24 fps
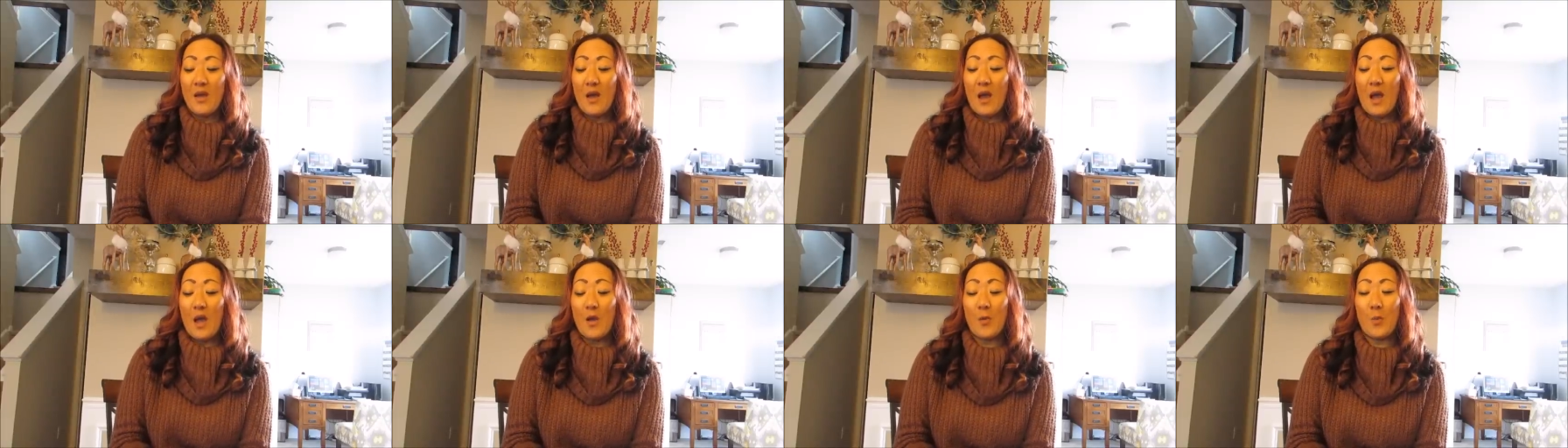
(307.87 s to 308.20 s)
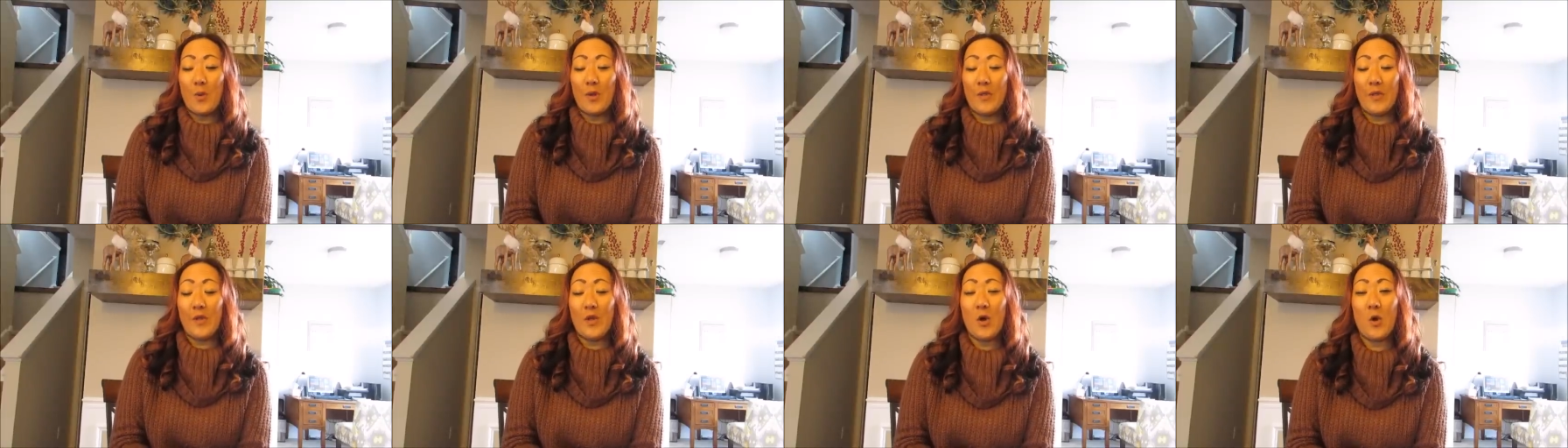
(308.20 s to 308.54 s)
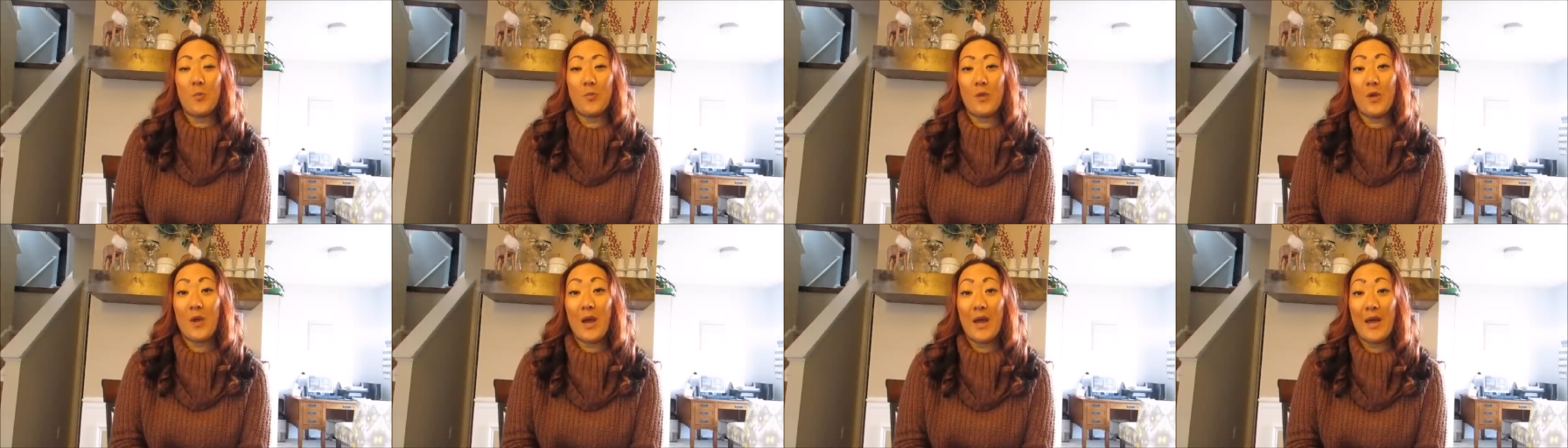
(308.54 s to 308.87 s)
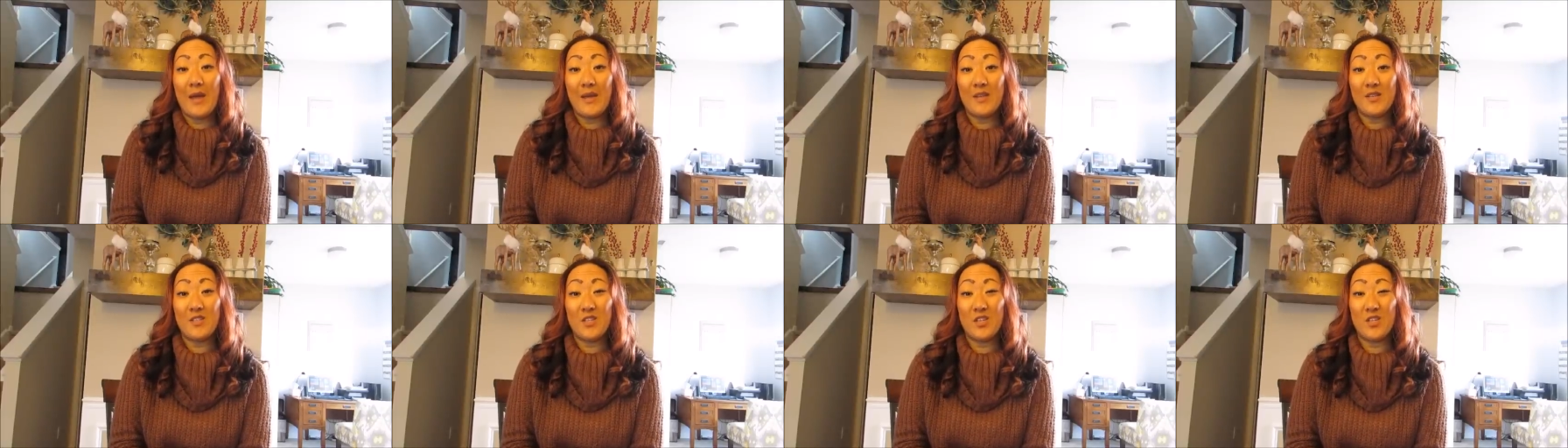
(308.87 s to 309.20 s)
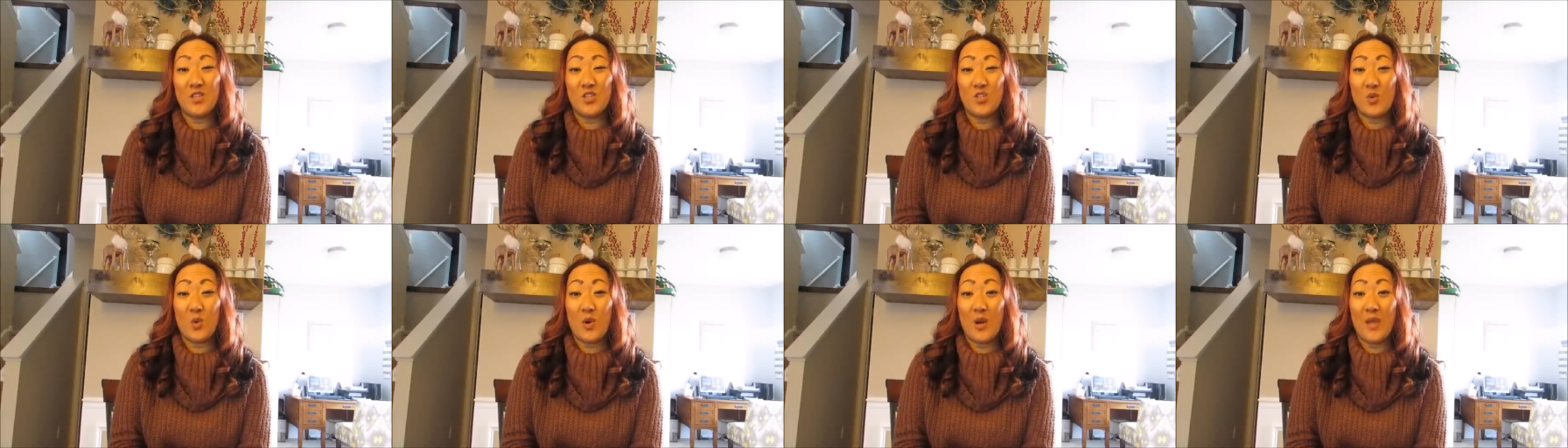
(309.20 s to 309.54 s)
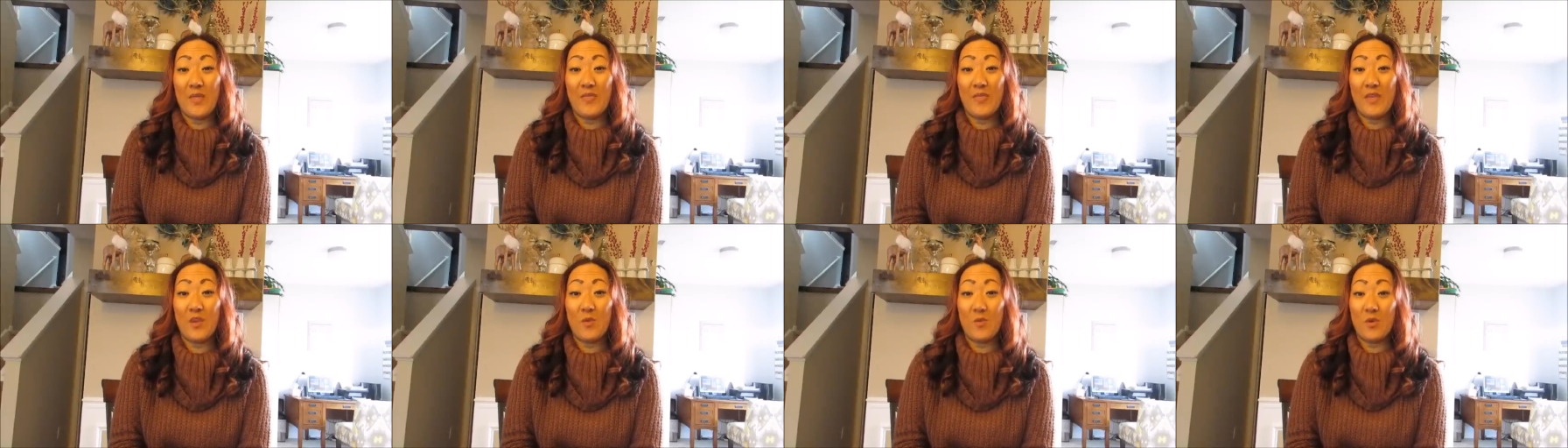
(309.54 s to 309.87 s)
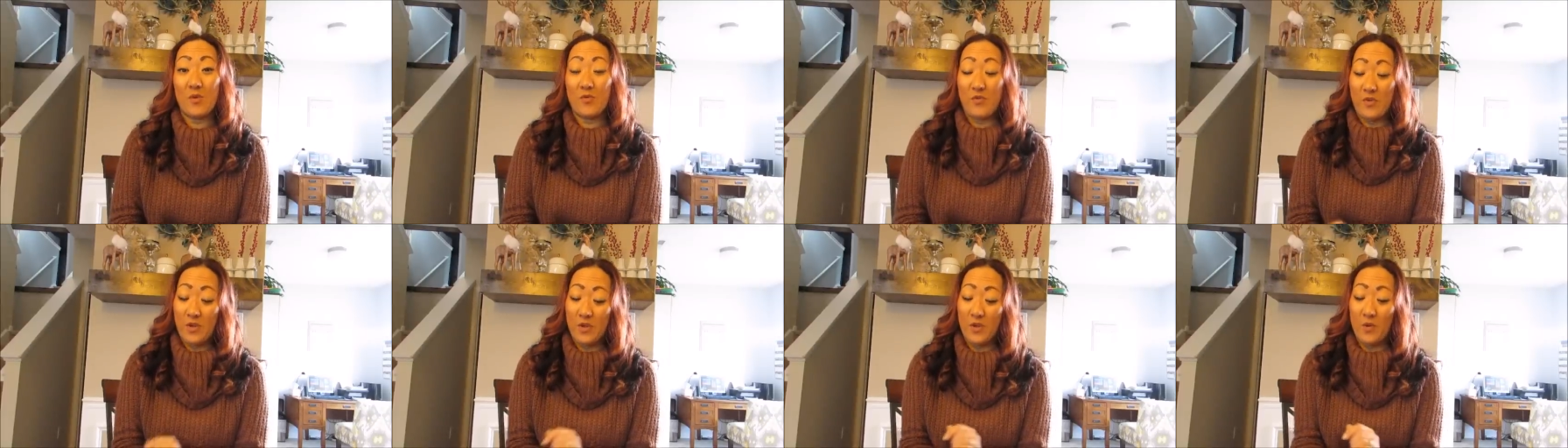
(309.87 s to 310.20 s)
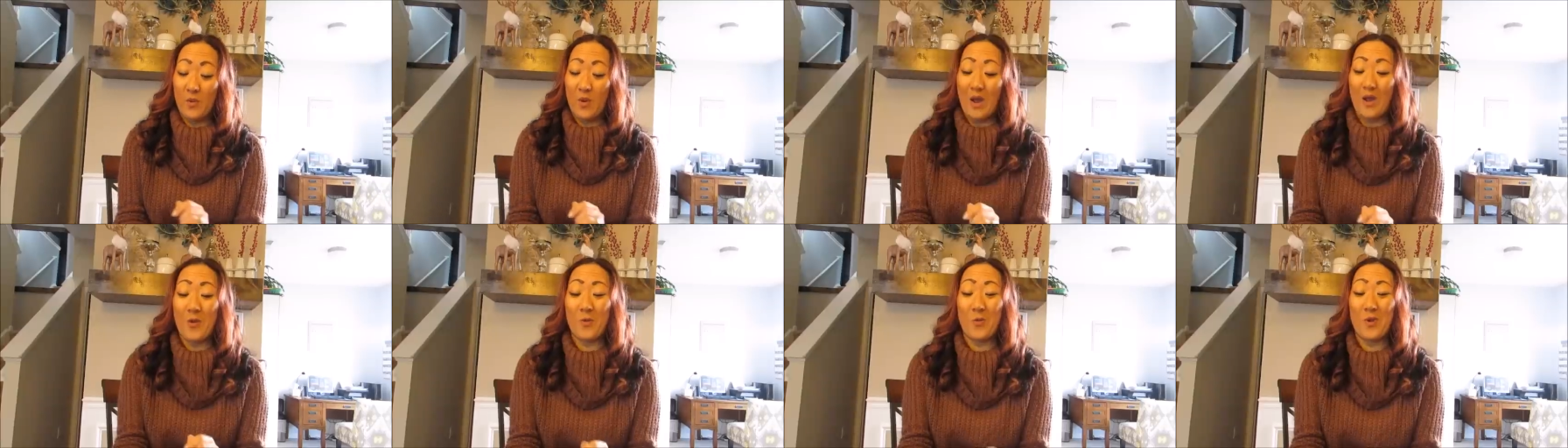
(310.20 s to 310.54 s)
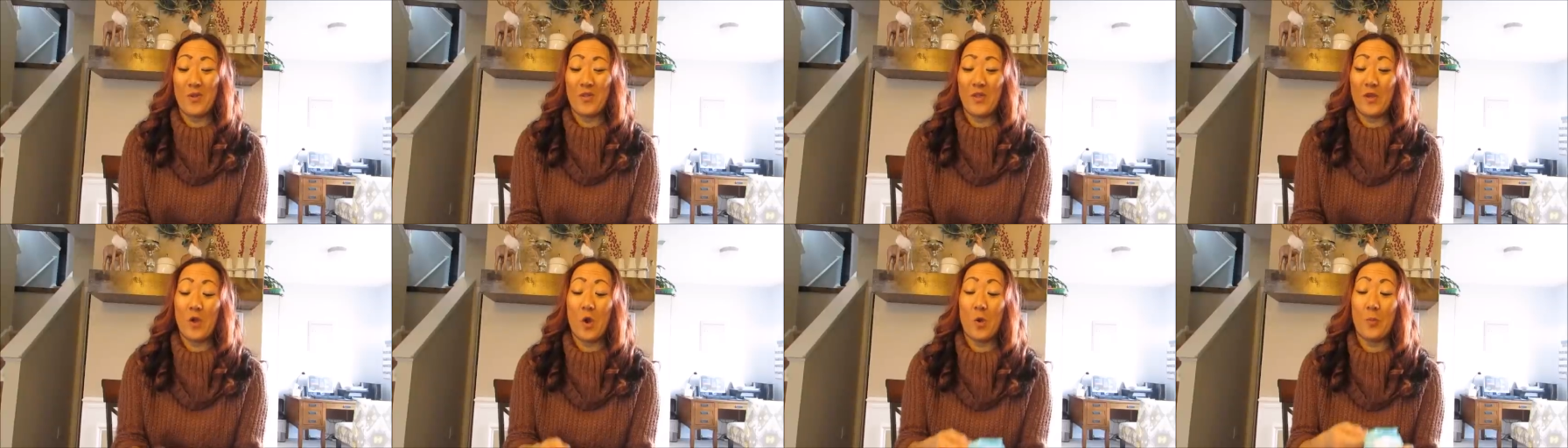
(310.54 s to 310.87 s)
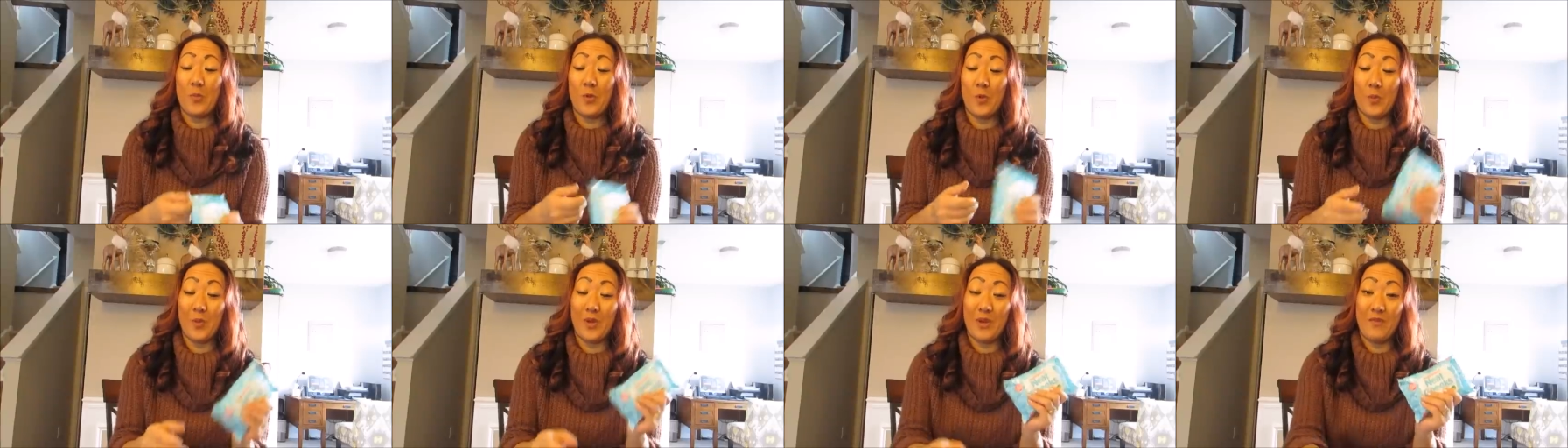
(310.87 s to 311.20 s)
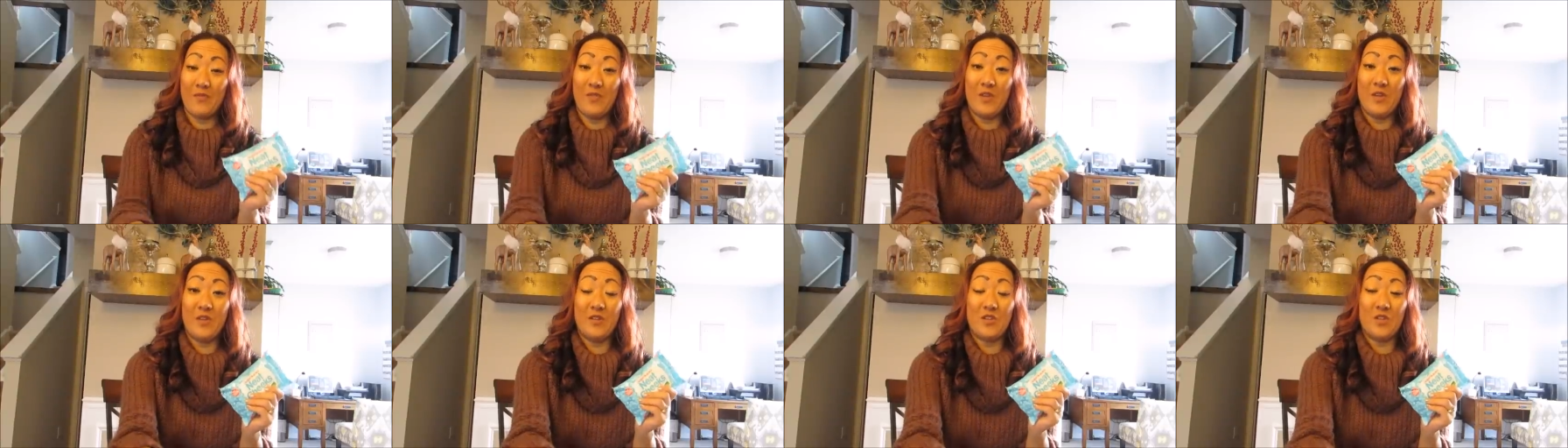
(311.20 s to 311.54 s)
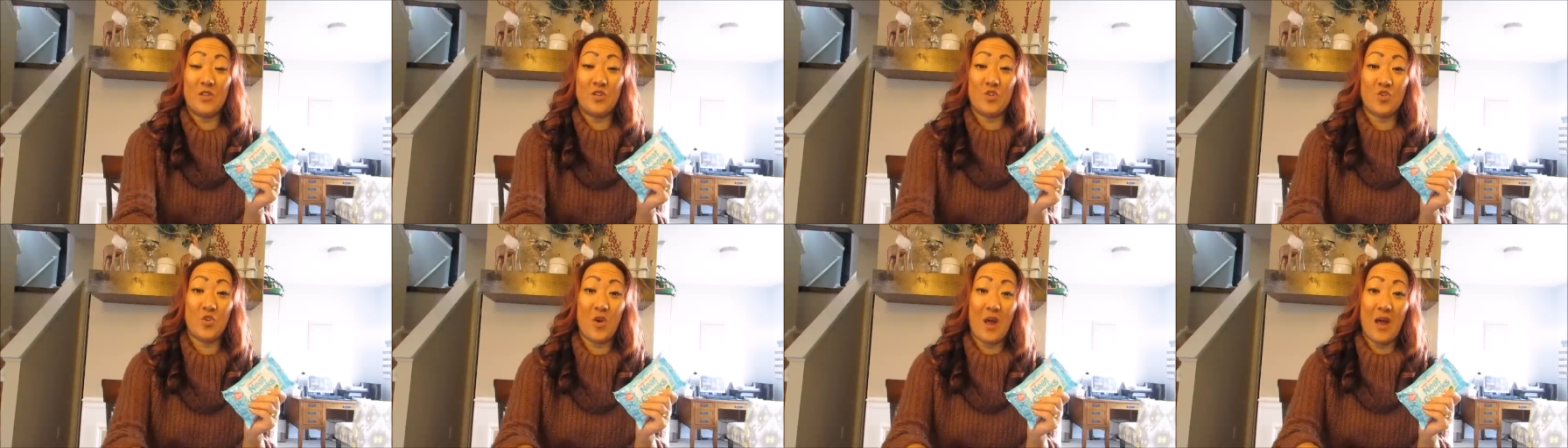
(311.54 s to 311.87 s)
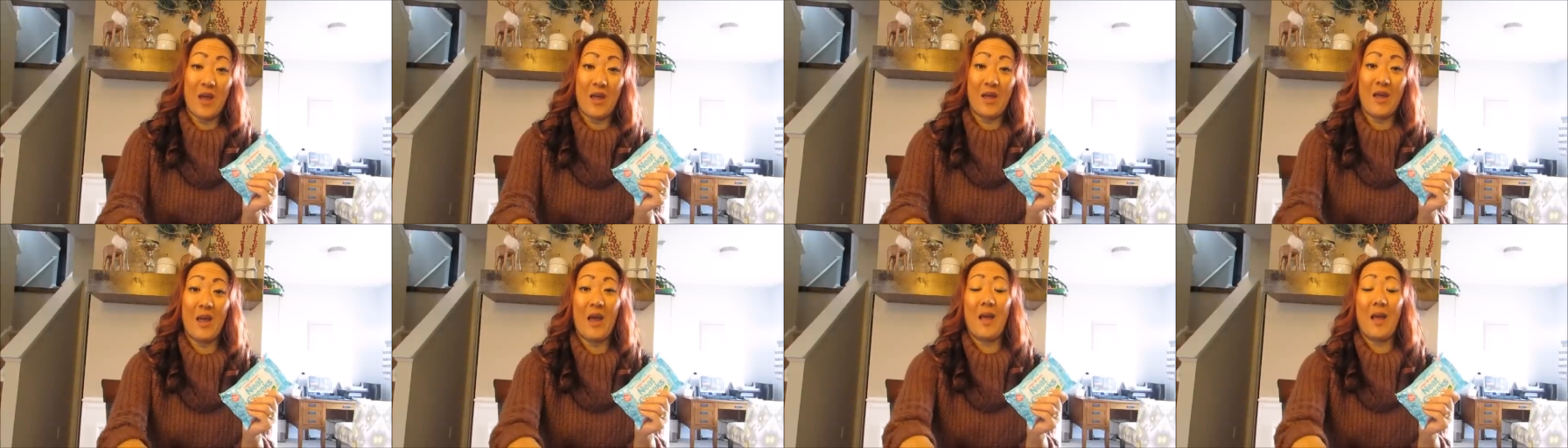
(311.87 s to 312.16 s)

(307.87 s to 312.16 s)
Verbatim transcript: I really hope you guys enjoyed the review. I really hope you will give these a try.